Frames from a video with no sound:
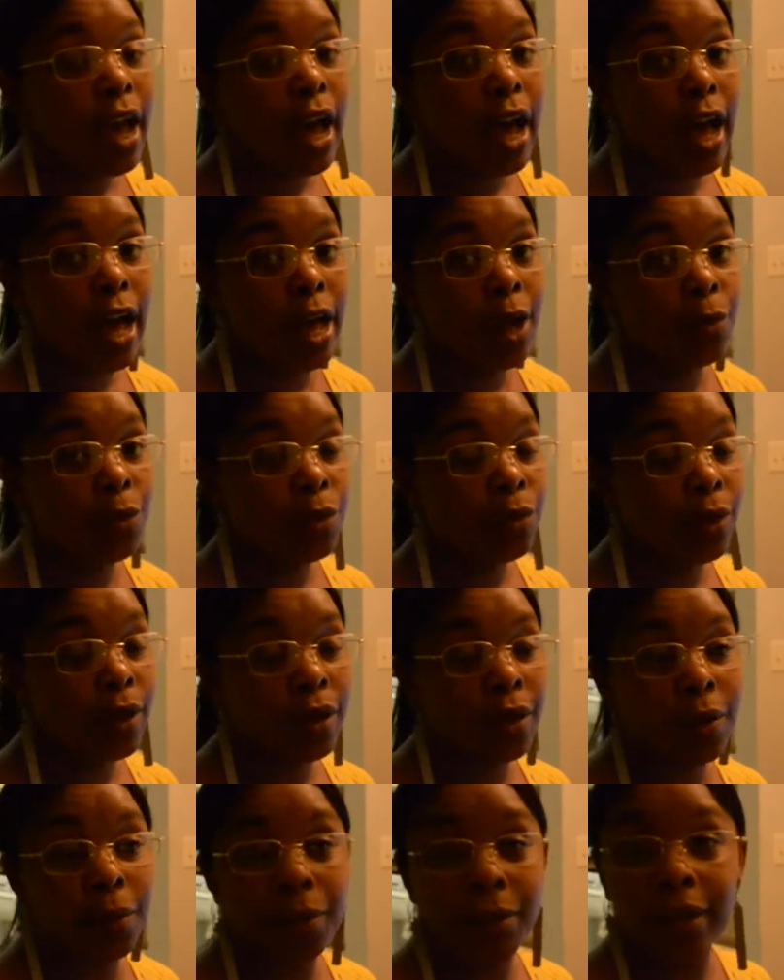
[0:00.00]
I would
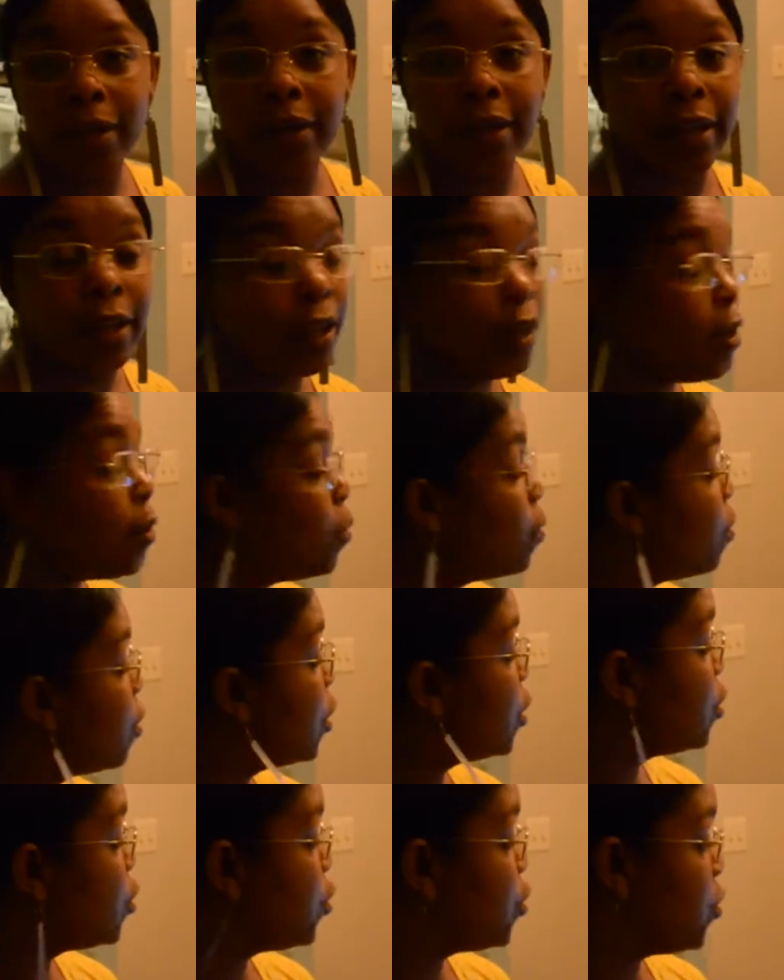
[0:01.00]
recommend
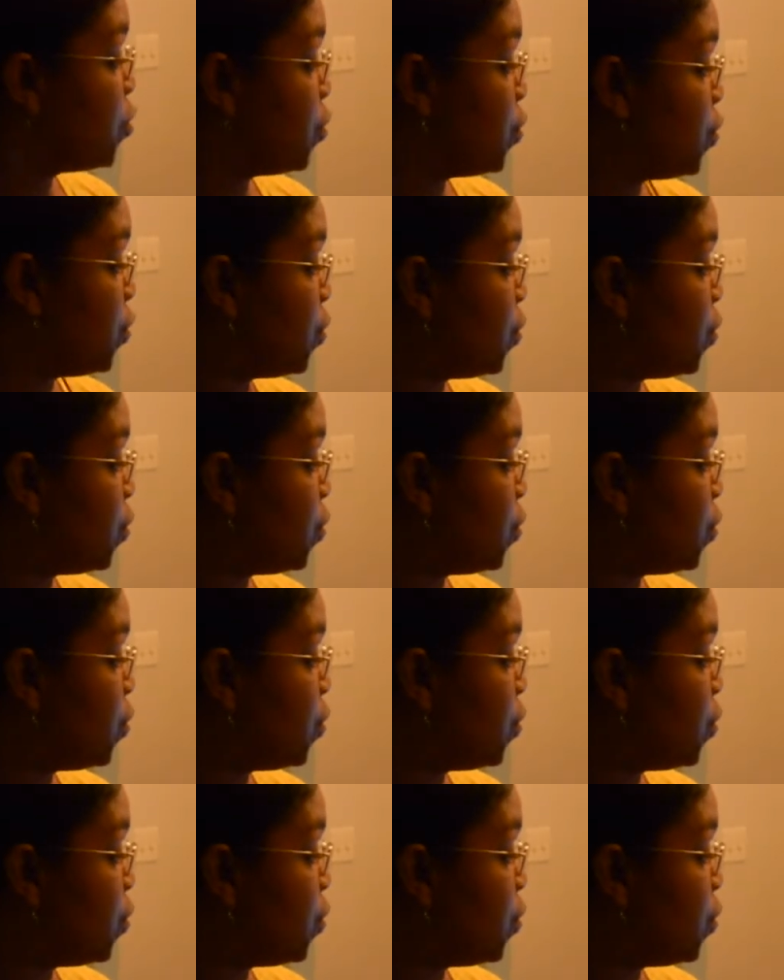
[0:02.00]
anyone to